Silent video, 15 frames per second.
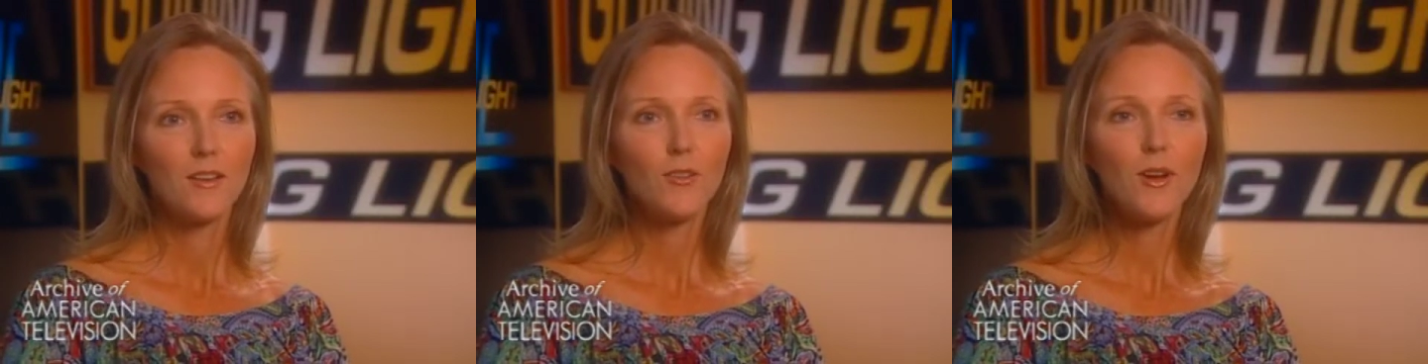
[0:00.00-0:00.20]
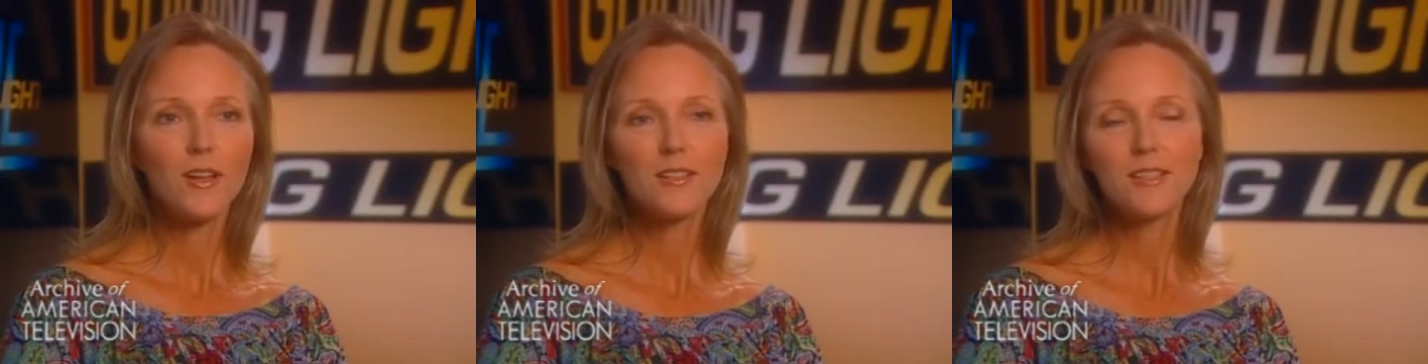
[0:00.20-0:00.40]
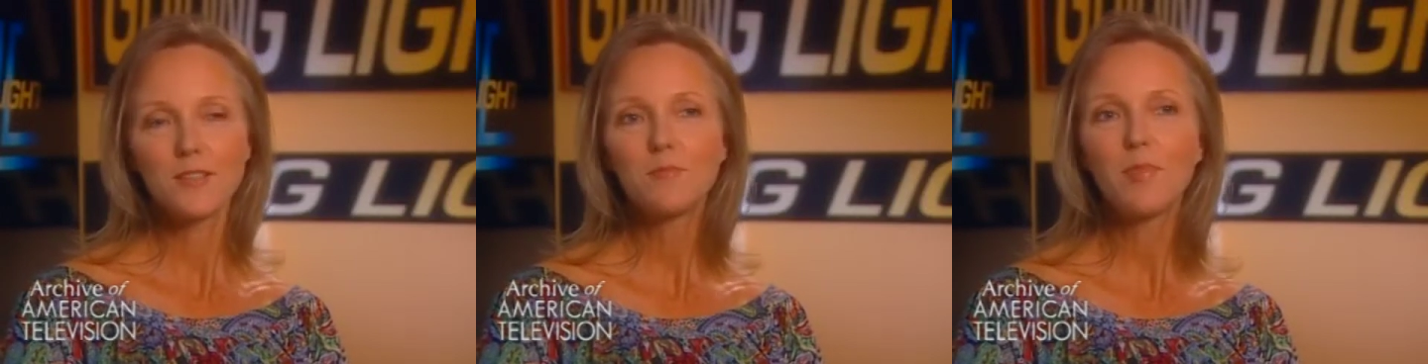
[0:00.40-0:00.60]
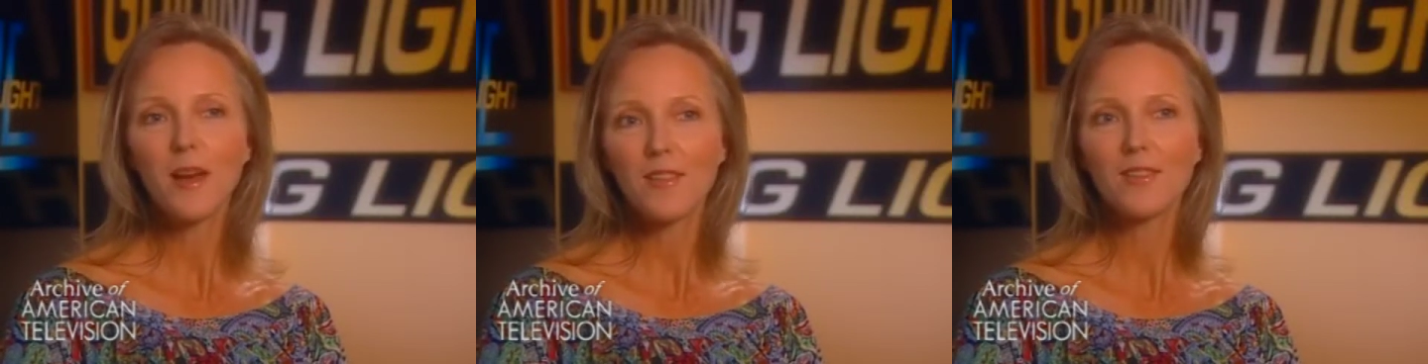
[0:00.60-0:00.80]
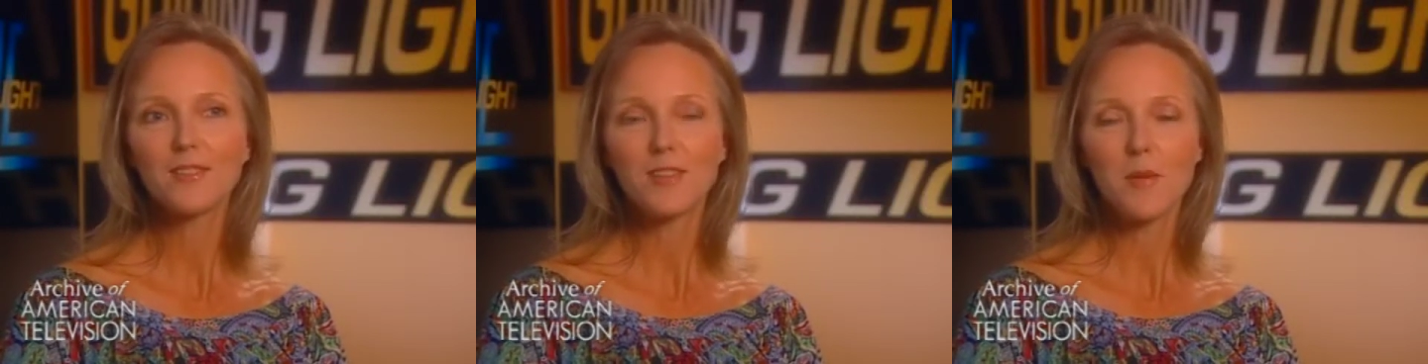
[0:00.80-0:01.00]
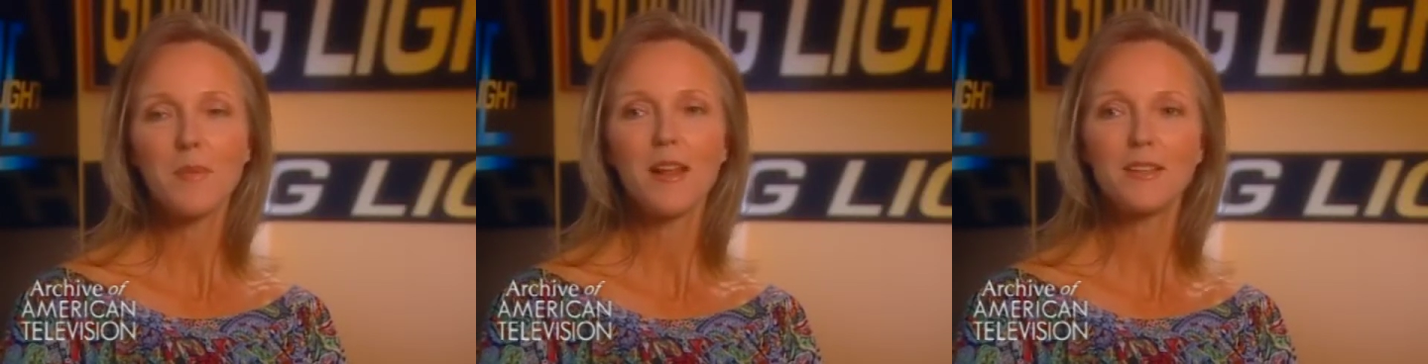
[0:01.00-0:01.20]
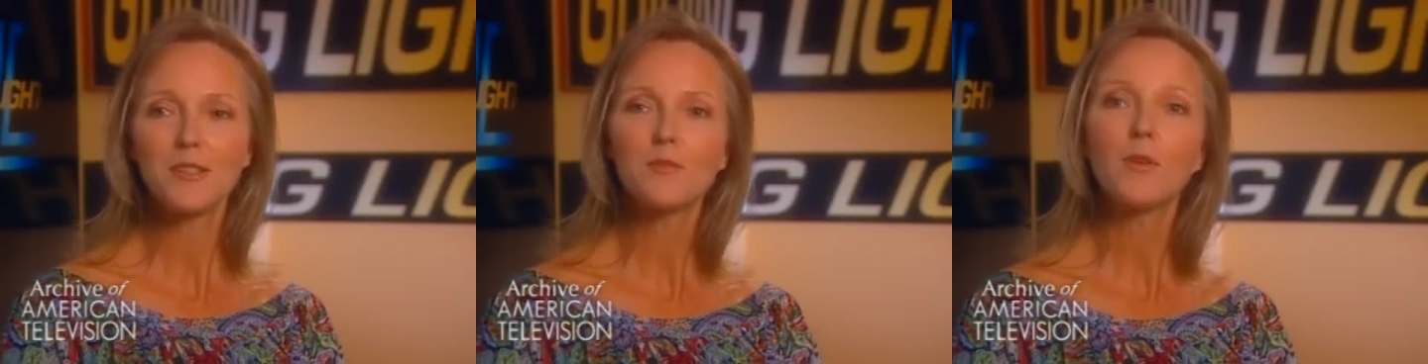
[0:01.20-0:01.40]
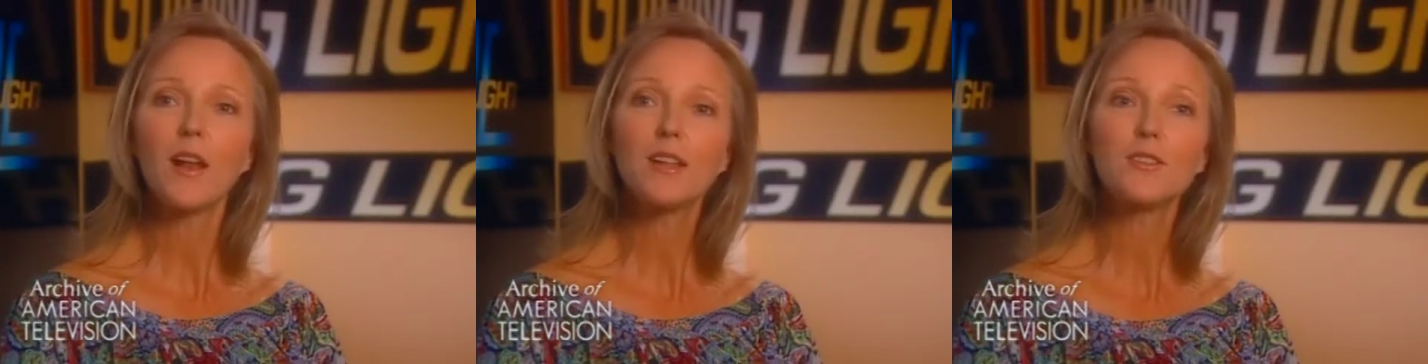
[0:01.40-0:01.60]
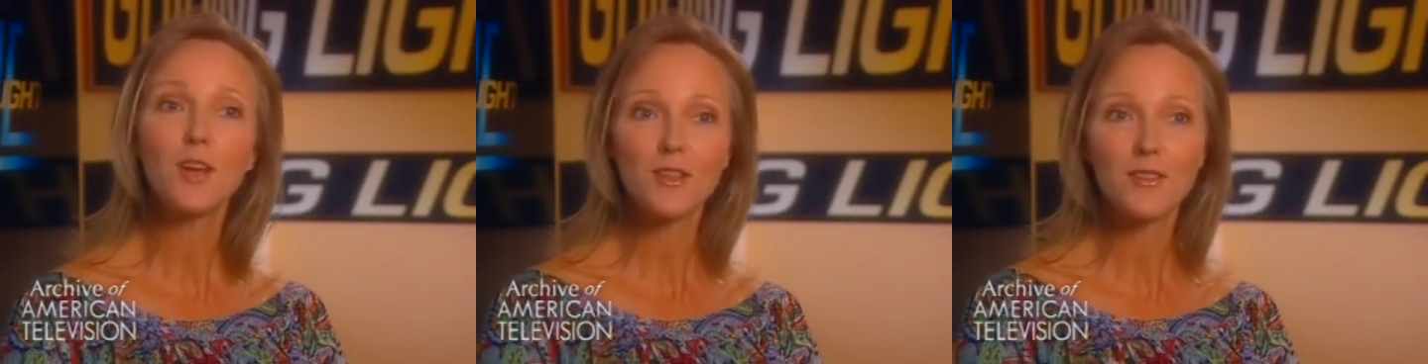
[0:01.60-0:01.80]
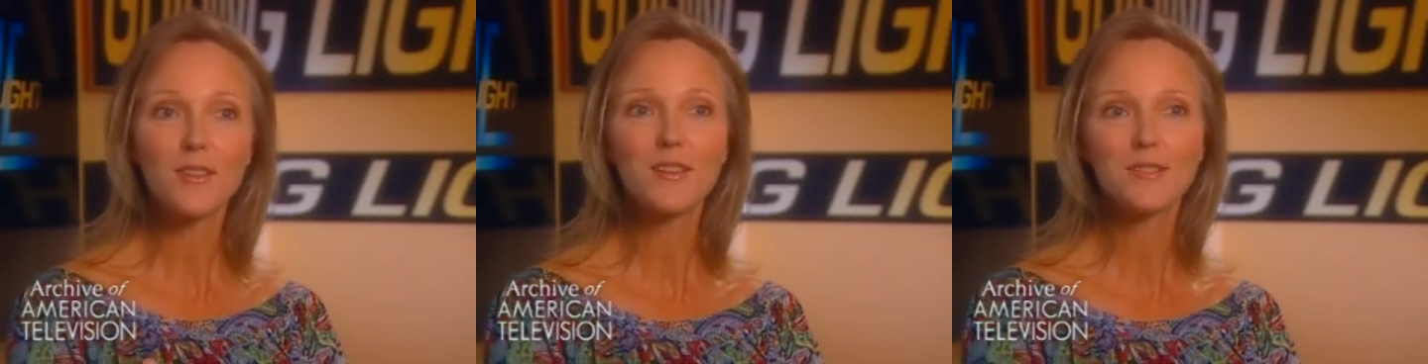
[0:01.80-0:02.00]
Well, I did by the. I mean, I did when I
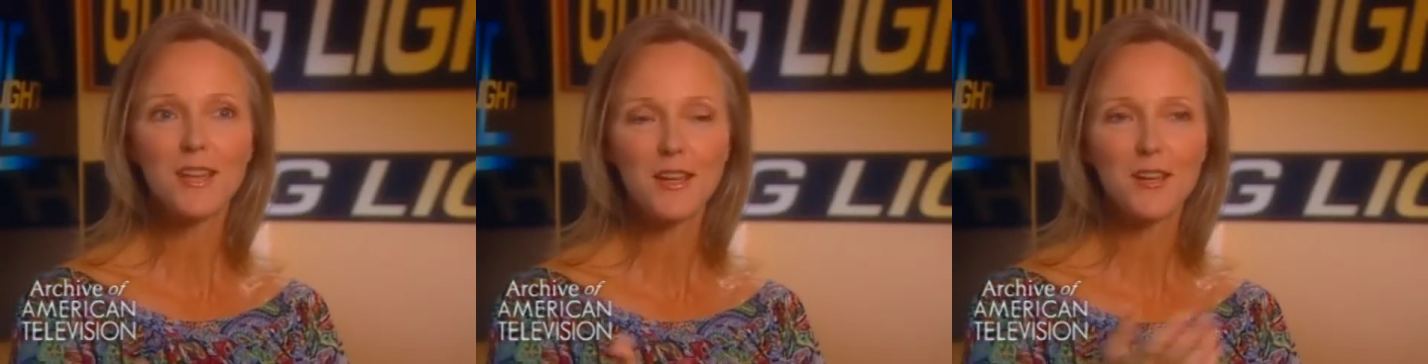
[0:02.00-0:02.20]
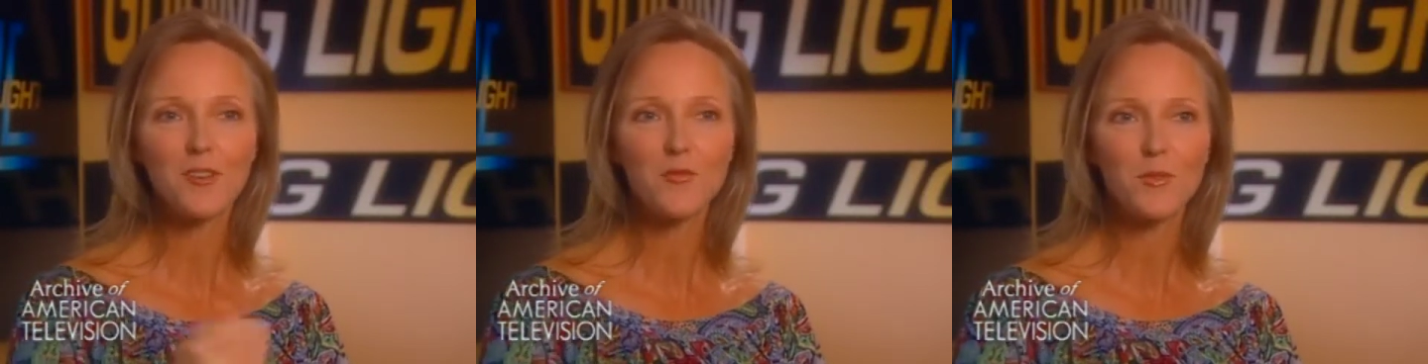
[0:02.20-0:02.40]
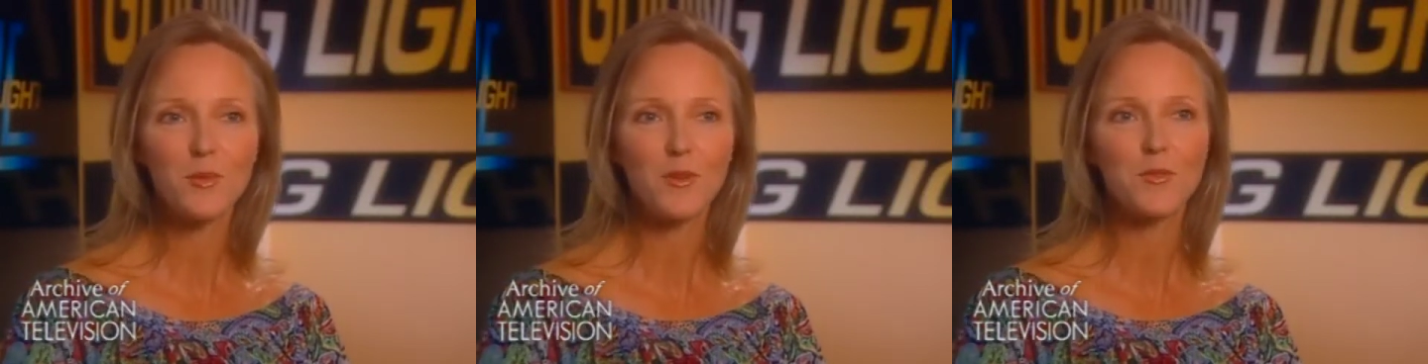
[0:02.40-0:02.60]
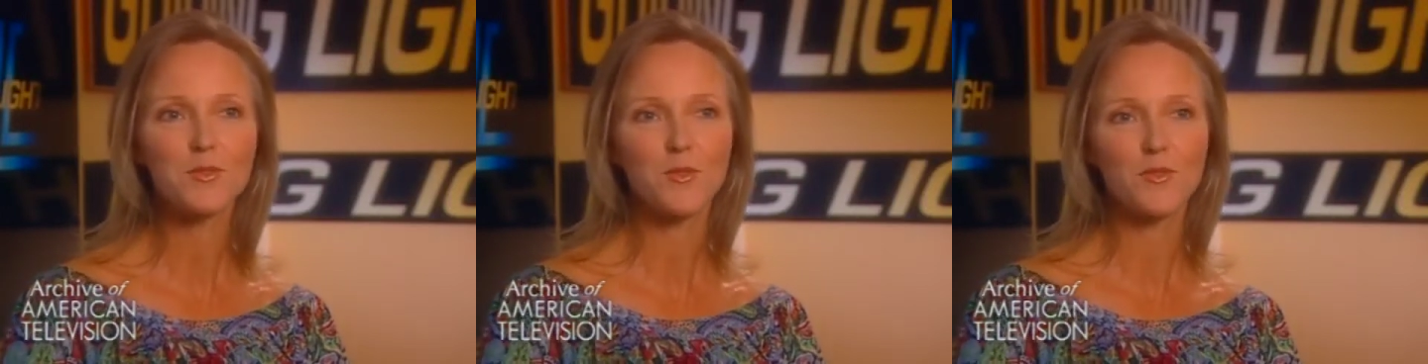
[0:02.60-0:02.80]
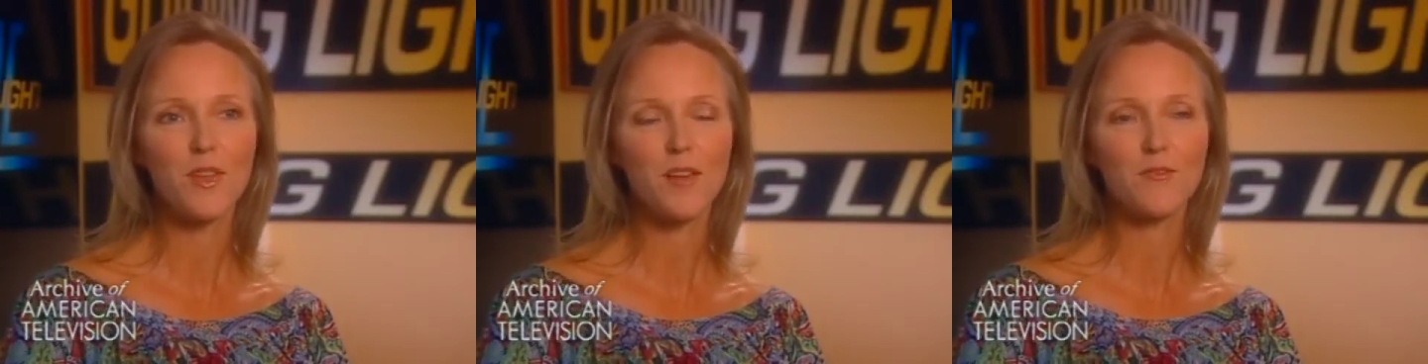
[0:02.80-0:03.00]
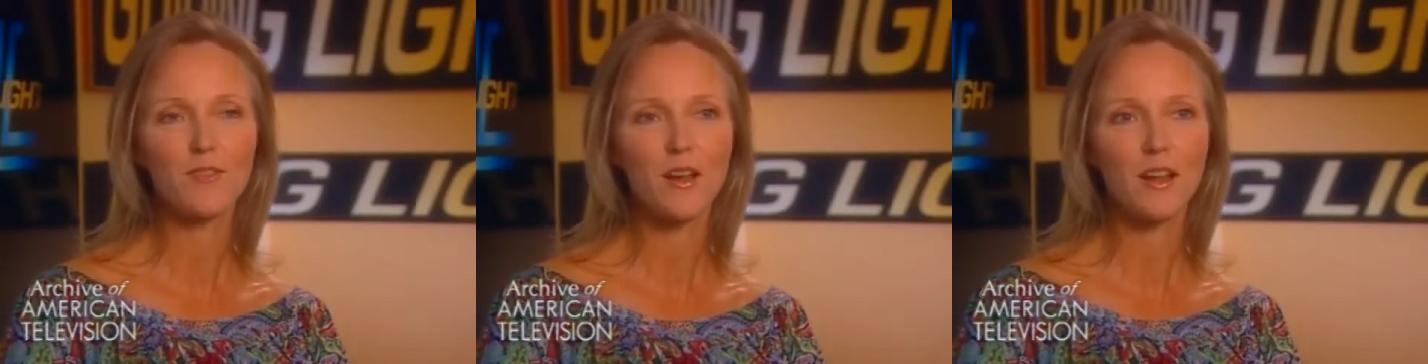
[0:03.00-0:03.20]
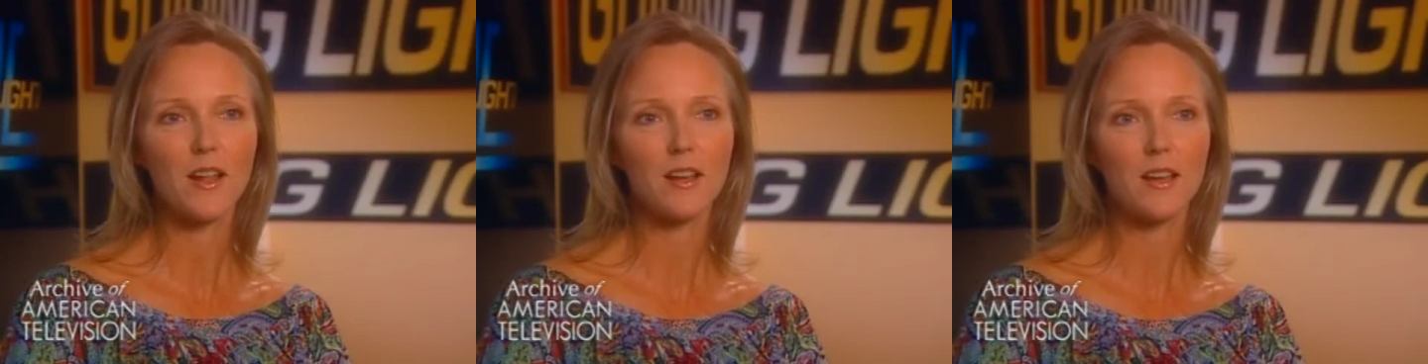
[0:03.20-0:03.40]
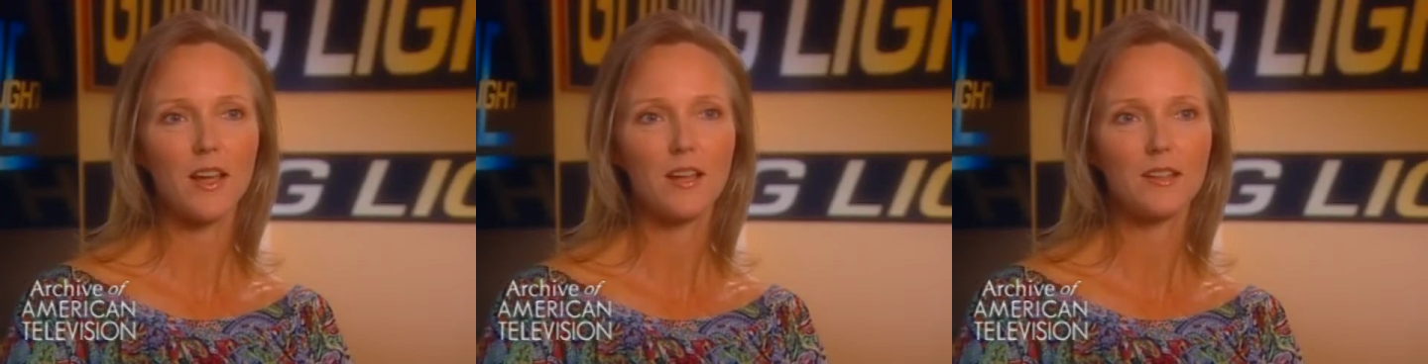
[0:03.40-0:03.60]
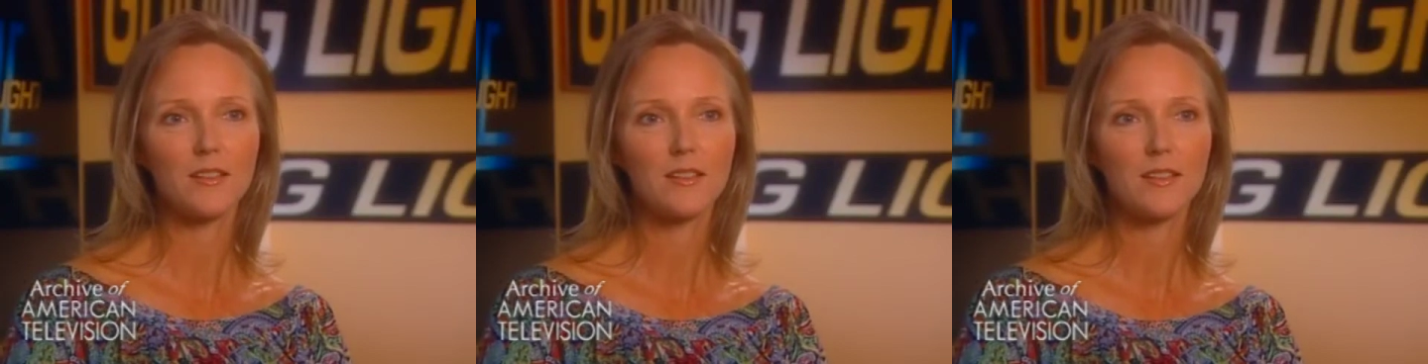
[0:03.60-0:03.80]
talked to the executive producer of that Friday night.